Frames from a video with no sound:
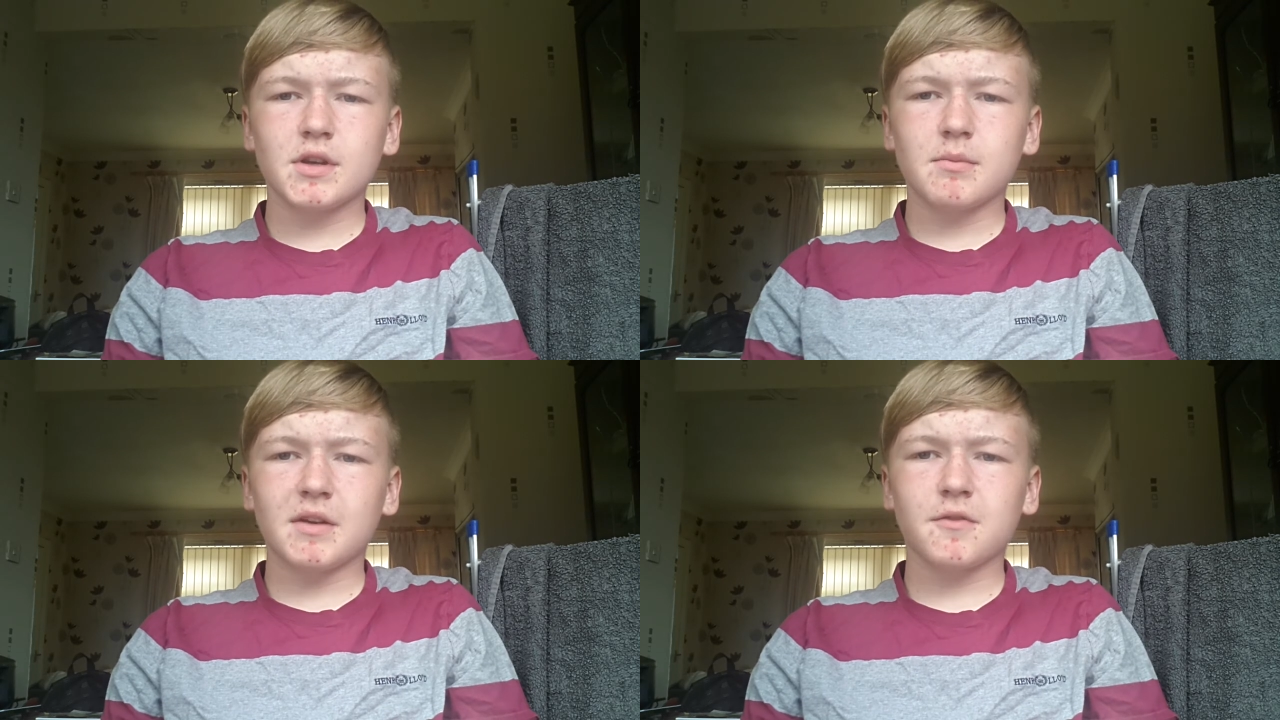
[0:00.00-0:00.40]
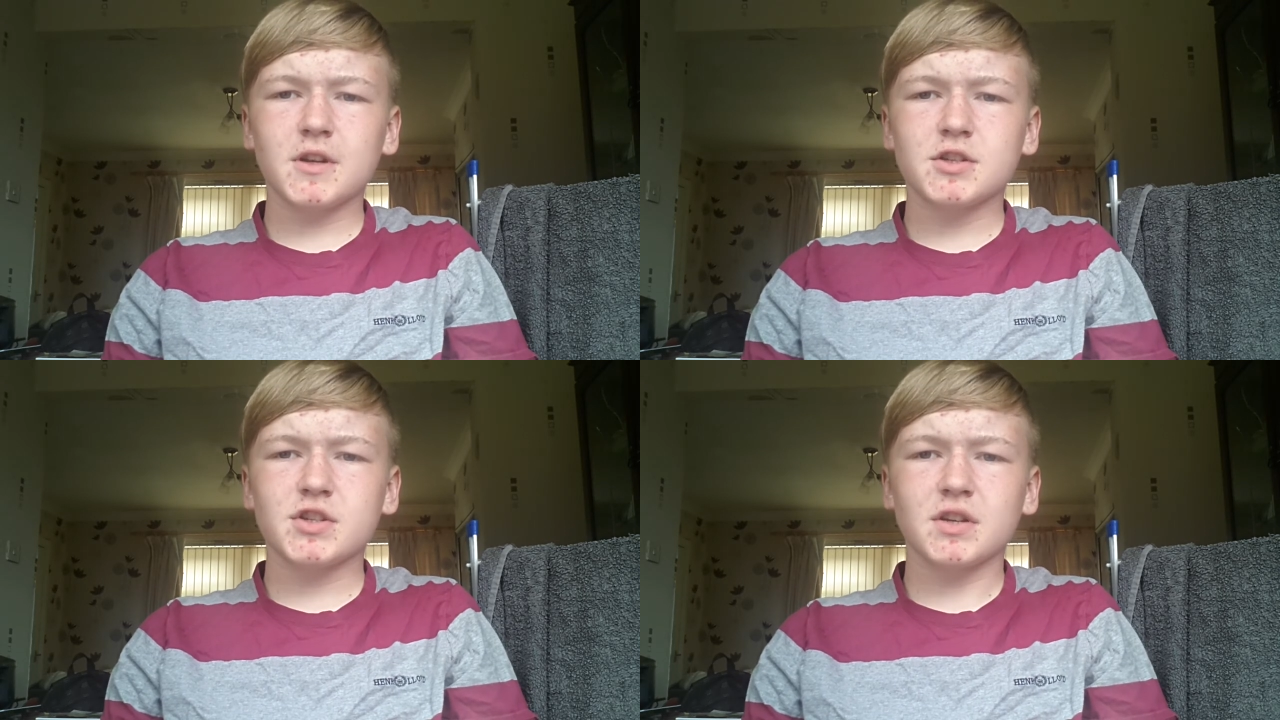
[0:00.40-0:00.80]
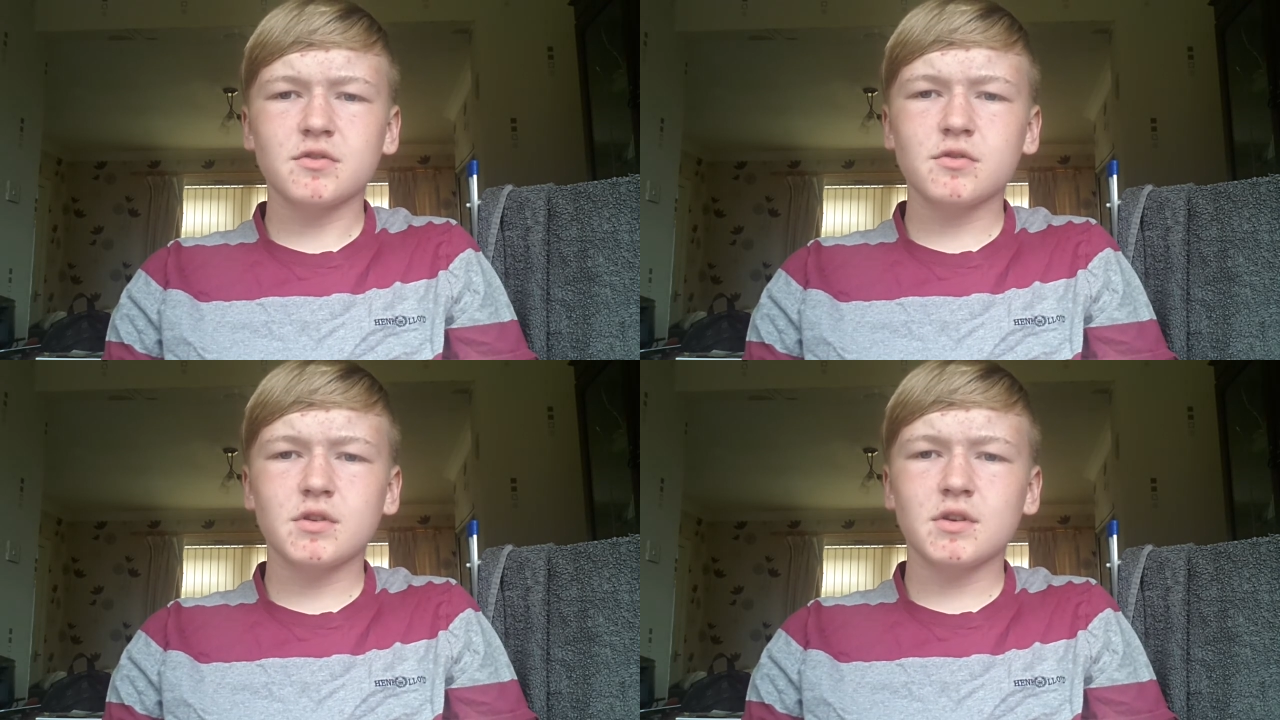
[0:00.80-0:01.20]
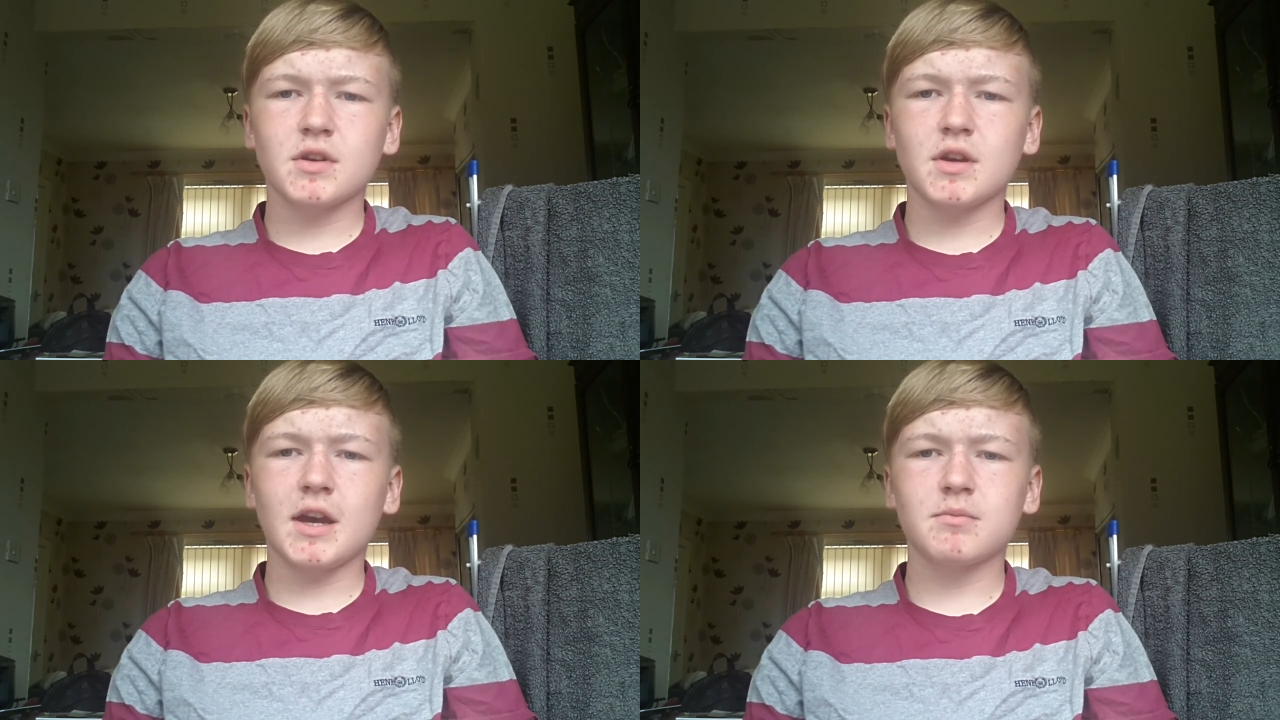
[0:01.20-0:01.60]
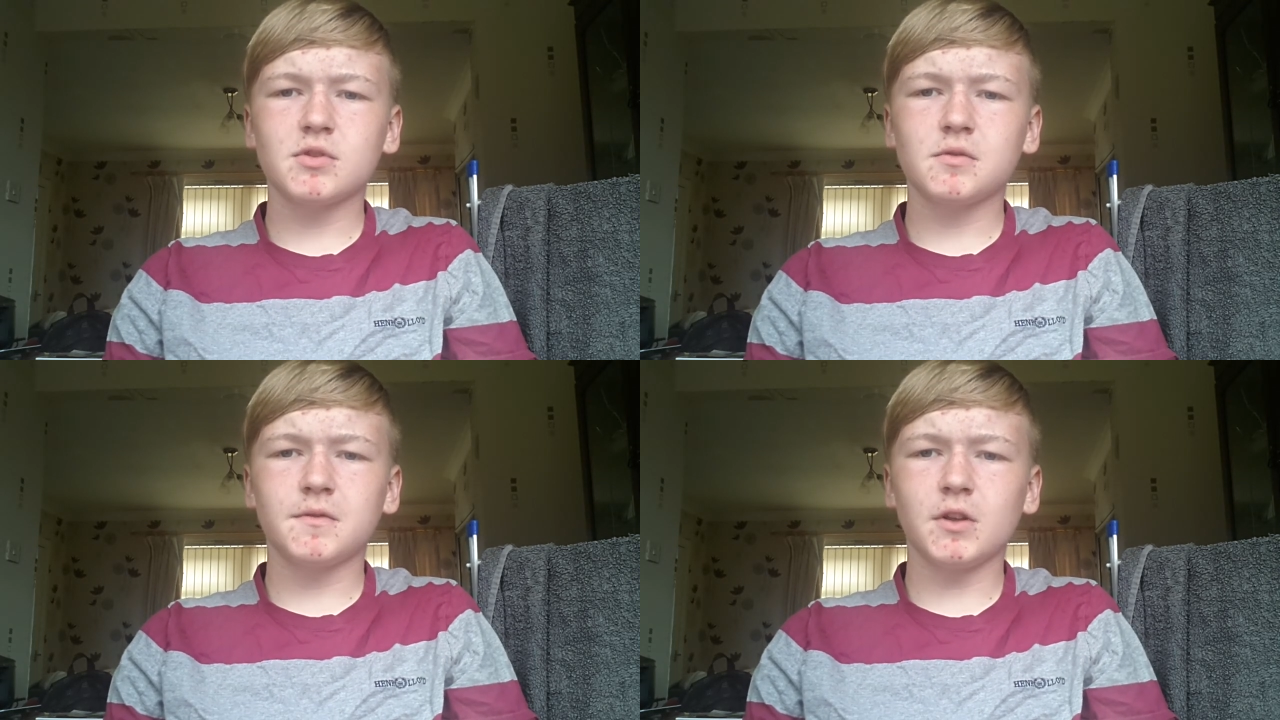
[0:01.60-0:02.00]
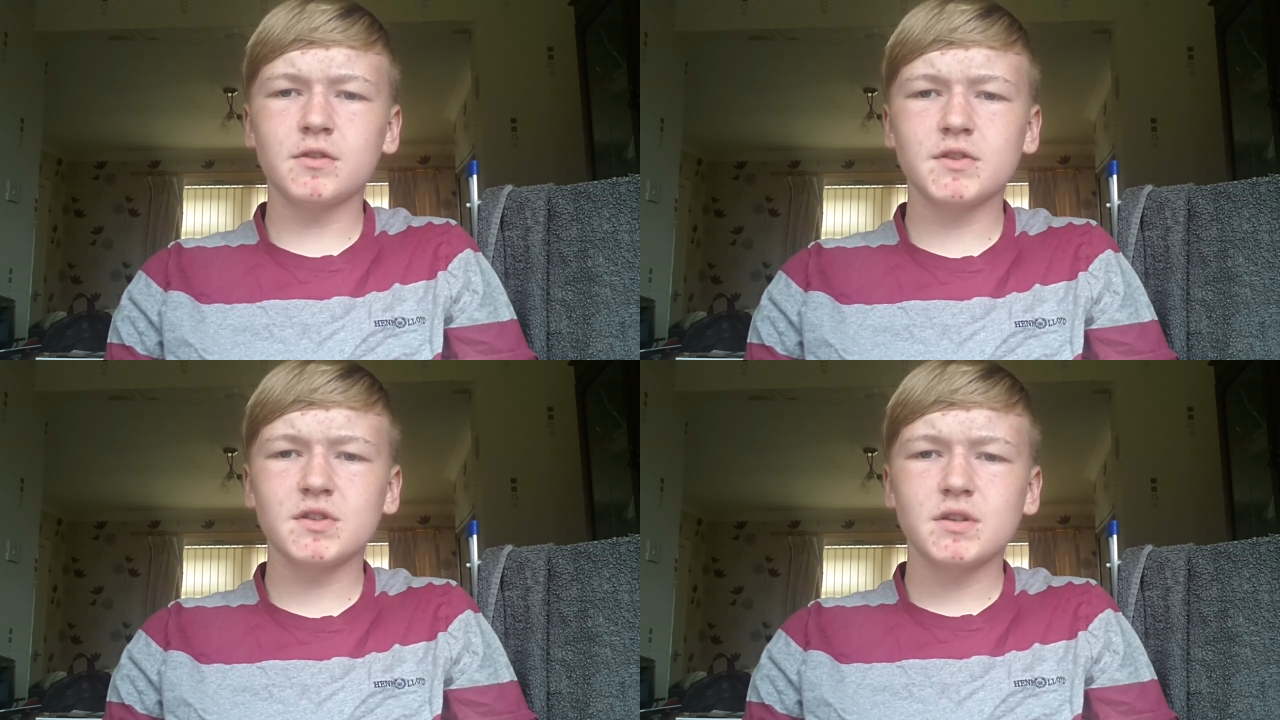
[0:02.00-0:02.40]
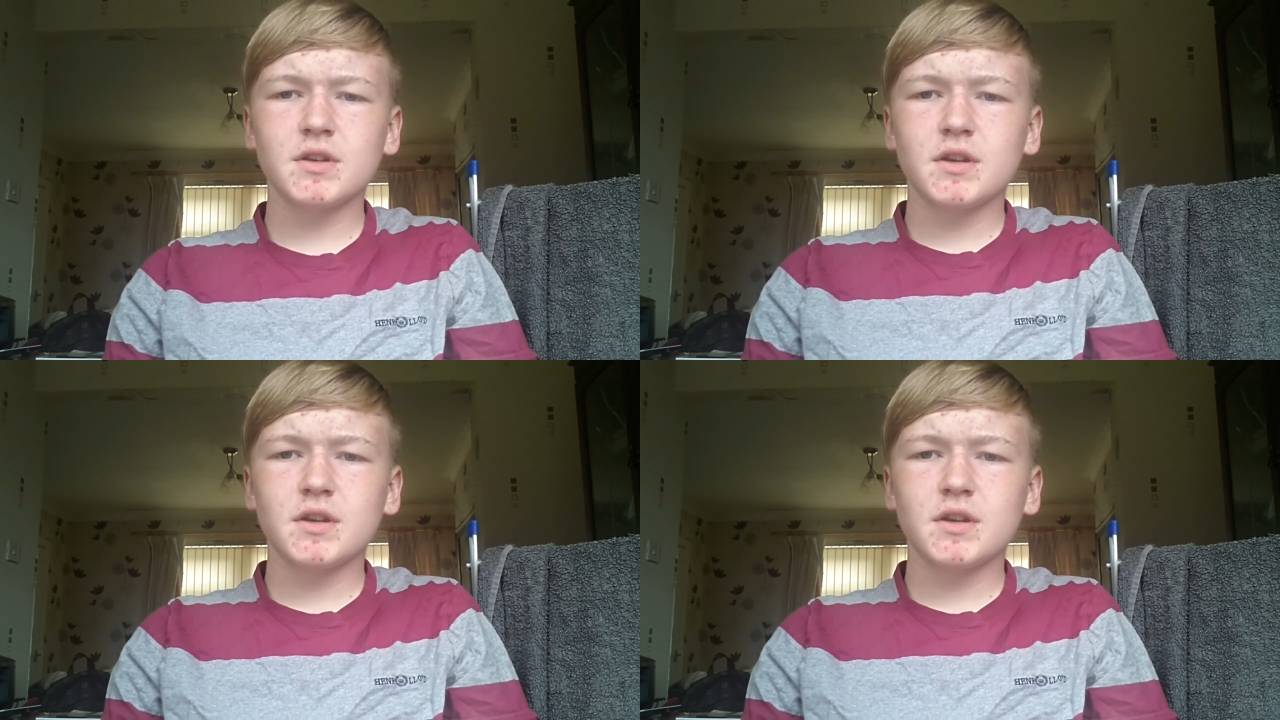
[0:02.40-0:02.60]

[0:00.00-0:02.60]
my friend's channel, Abdul Vlogs.